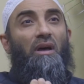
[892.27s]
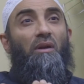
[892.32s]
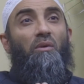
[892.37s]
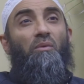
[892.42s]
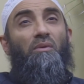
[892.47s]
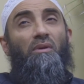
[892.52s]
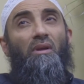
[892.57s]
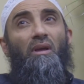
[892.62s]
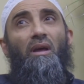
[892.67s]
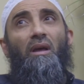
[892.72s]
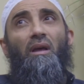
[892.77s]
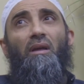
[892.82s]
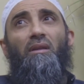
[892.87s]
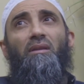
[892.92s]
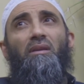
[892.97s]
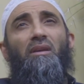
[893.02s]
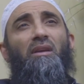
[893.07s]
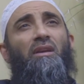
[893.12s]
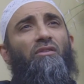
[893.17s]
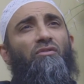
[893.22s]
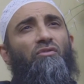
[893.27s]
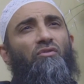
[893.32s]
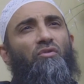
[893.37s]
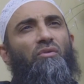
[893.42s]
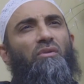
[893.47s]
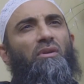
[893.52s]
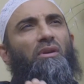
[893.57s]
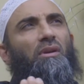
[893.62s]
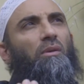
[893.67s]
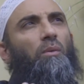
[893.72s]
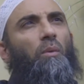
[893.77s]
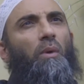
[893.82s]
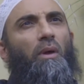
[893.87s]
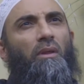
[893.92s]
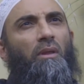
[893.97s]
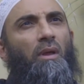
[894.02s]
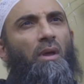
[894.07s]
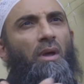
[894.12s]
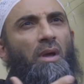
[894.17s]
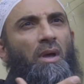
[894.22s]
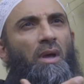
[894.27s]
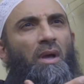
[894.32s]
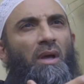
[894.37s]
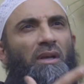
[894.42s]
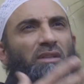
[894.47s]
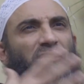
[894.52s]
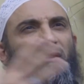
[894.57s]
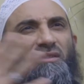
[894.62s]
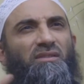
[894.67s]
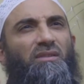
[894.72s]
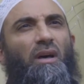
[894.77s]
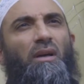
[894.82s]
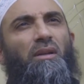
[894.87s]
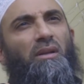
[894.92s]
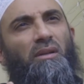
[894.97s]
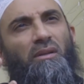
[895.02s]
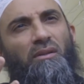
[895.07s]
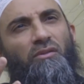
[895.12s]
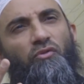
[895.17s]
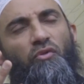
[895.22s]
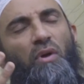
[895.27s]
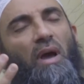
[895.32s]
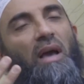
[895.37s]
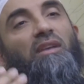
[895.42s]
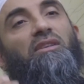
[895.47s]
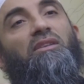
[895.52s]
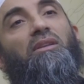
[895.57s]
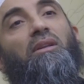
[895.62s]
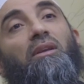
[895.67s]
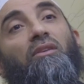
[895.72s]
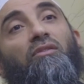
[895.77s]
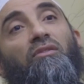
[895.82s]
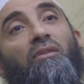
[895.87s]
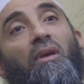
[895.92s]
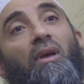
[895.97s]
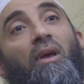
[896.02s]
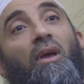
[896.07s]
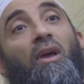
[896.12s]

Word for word: I don't need to deal with sudden tragedies.